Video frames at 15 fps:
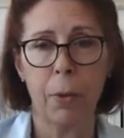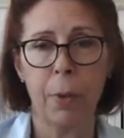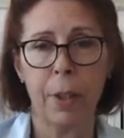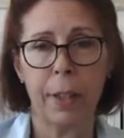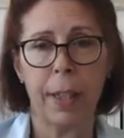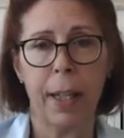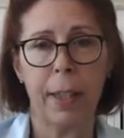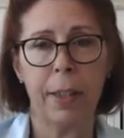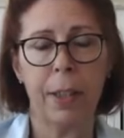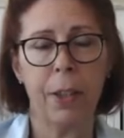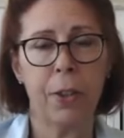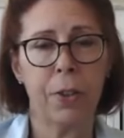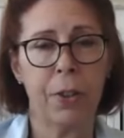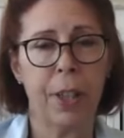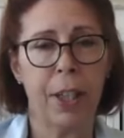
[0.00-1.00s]
work at
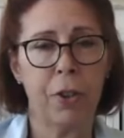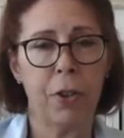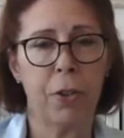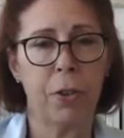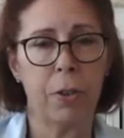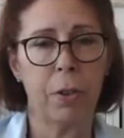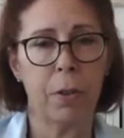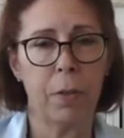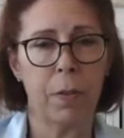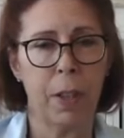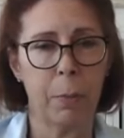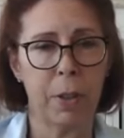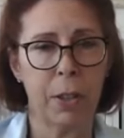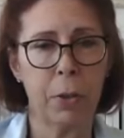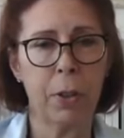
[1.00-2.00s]
an international
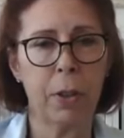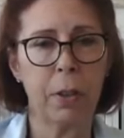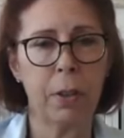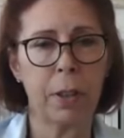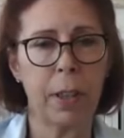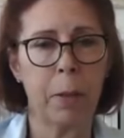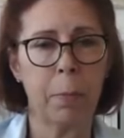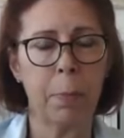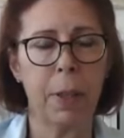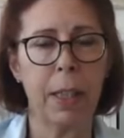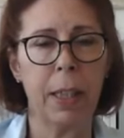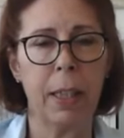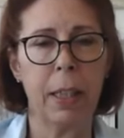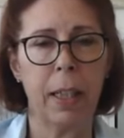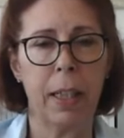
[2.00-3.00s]
pharmaceutical
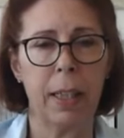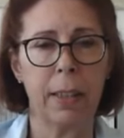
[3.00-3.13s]
company